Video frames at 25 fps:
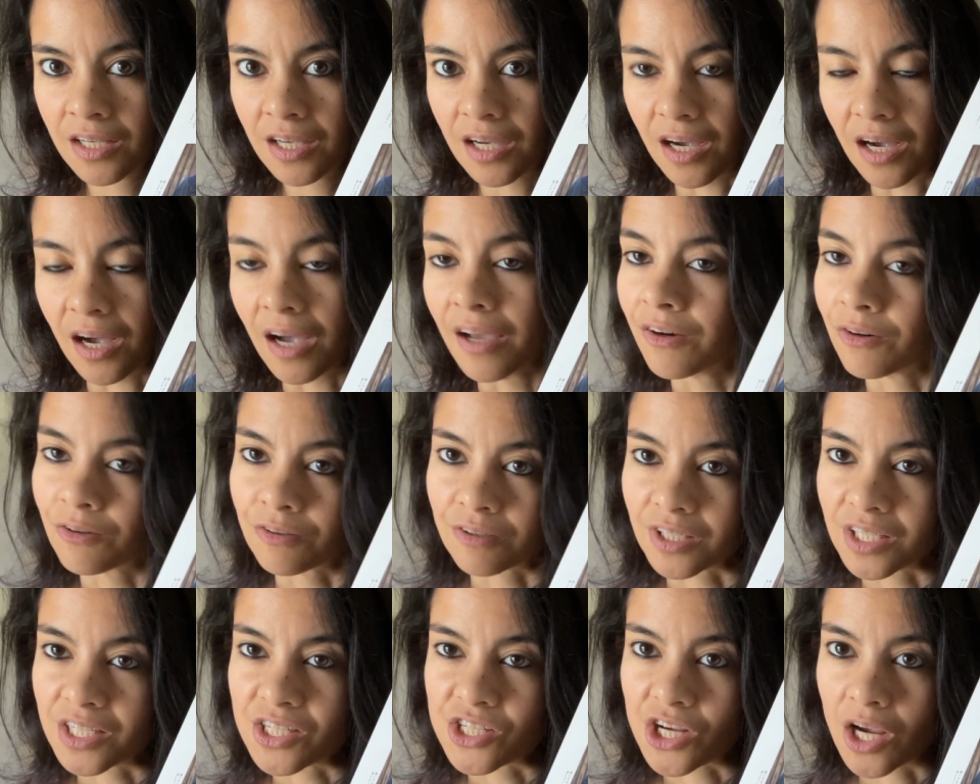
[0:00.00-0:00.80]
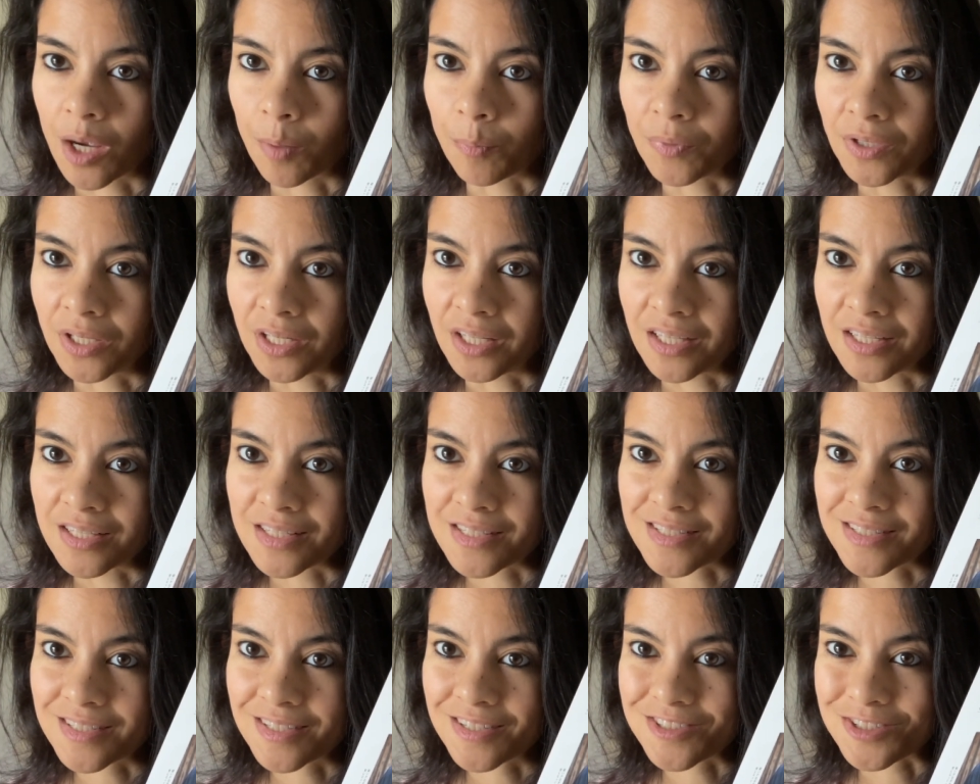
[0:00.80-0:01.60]
I don't read
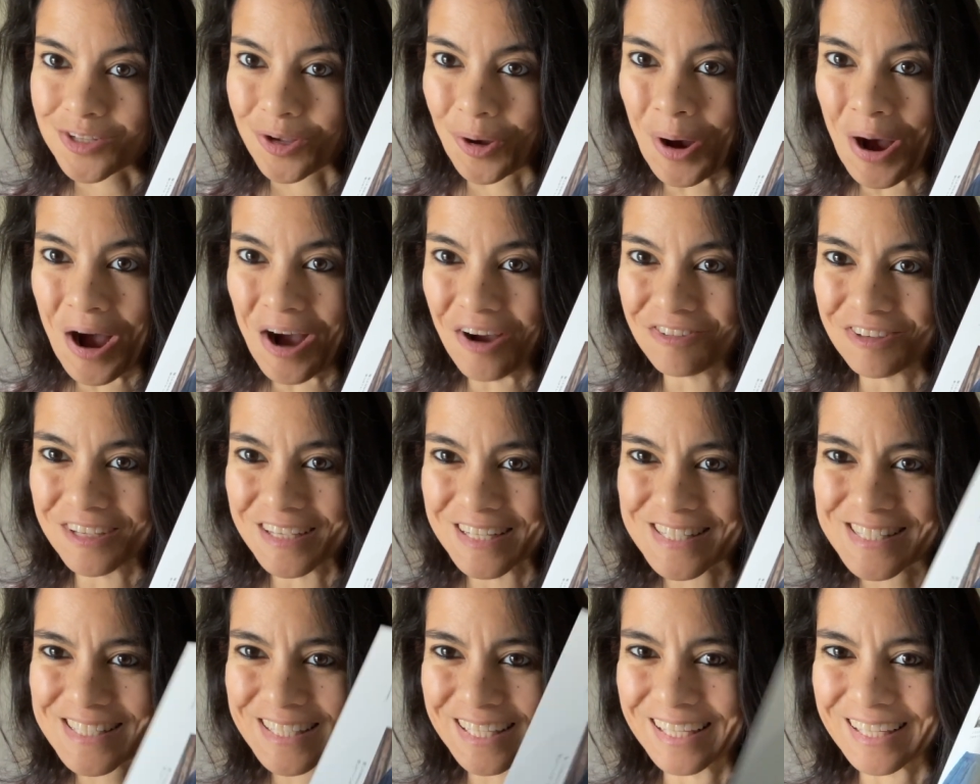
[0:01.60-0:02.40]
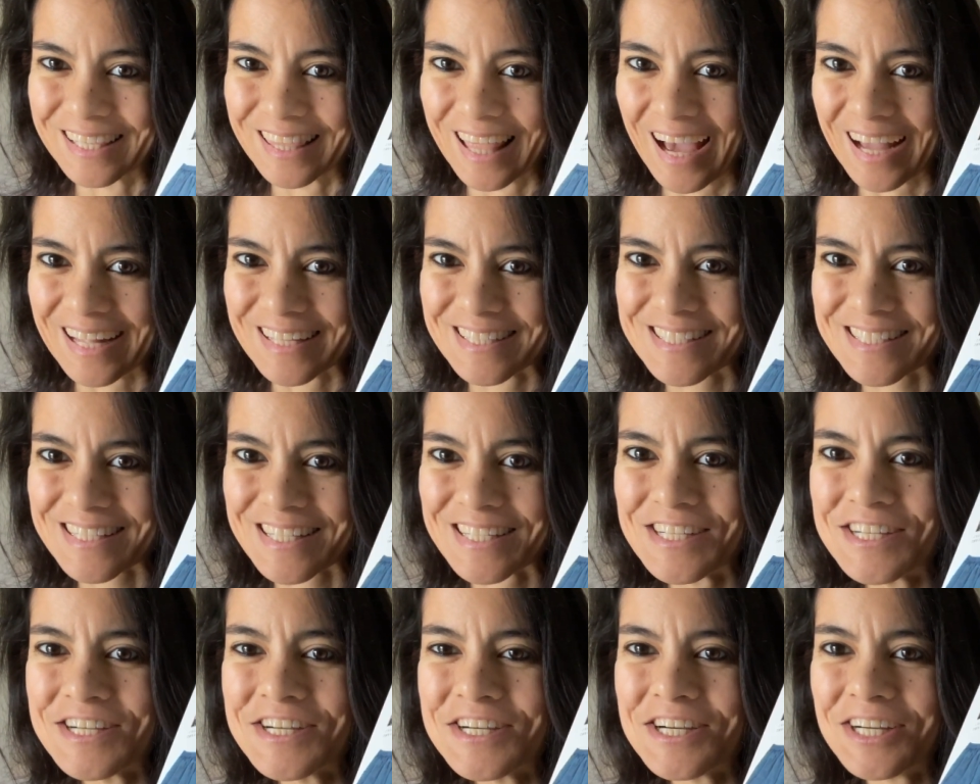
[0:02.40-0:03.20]
Japanese, so obviously that's
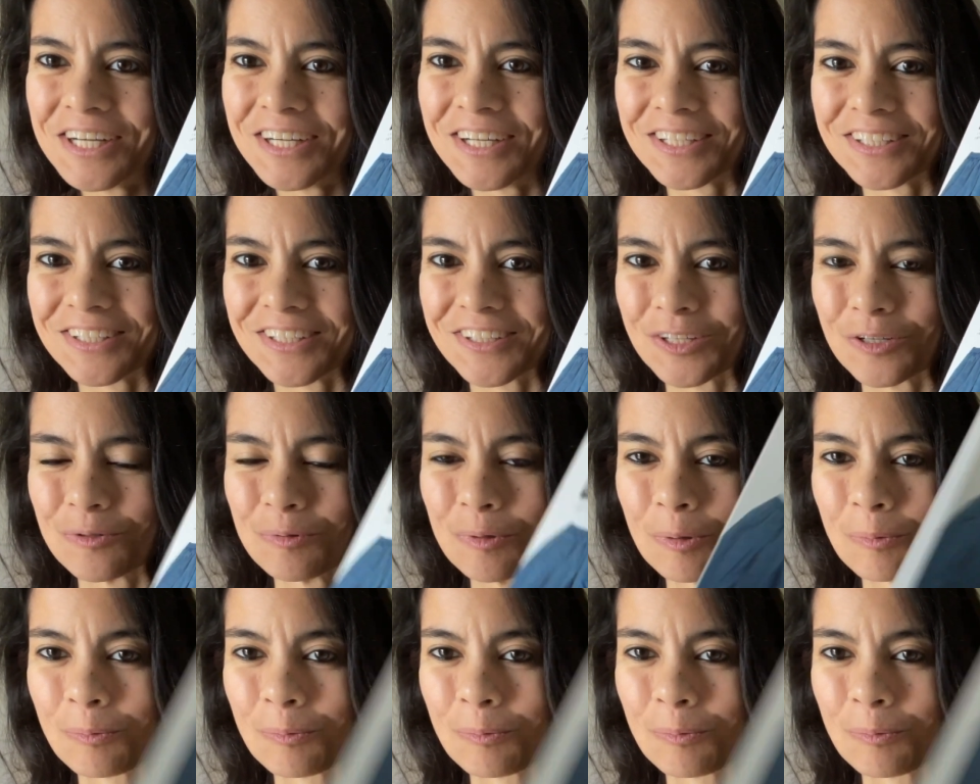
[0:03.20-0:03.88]
a little bit